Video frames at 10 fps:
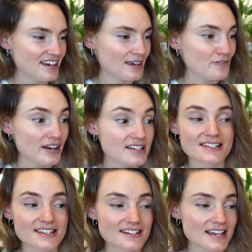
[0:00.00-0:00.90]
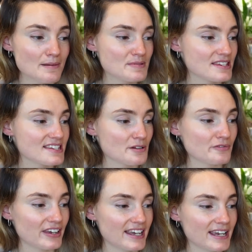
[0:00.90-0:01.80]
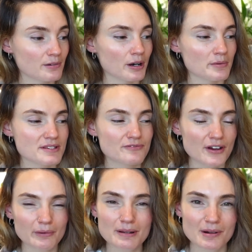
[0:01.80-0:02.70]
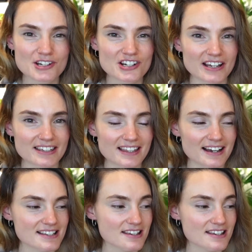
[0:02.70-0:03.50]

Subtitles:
in fact Scindapsus Silver Hero, it's very much like that.